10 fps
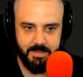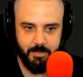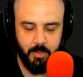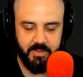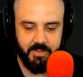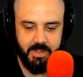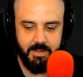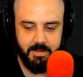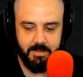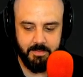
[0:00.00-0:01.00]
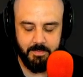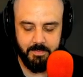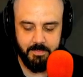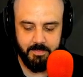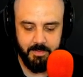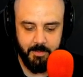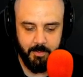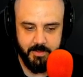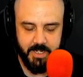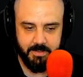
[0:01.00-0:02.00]
What's the uh, other
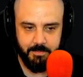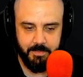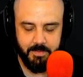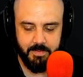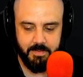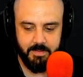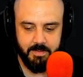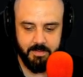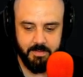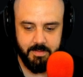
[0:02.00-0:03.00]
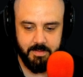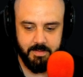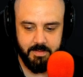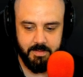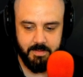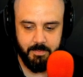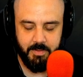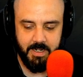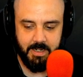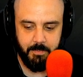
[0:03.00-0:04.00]
objective?
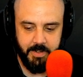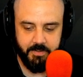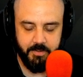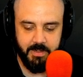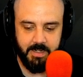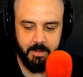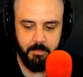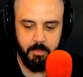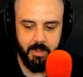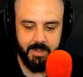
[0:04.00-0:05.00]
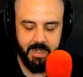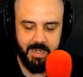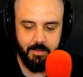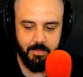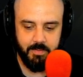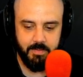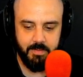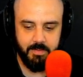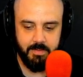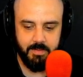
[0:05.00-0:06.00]
Got to get a picture. Got to get him blood. A candle. Preventing from
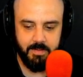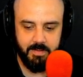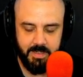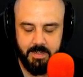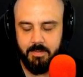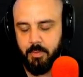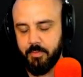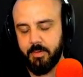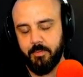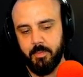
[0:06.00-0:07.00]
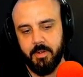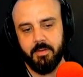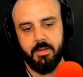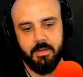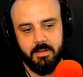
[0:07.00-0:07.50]
hunting. Yeah, prevent from hunting.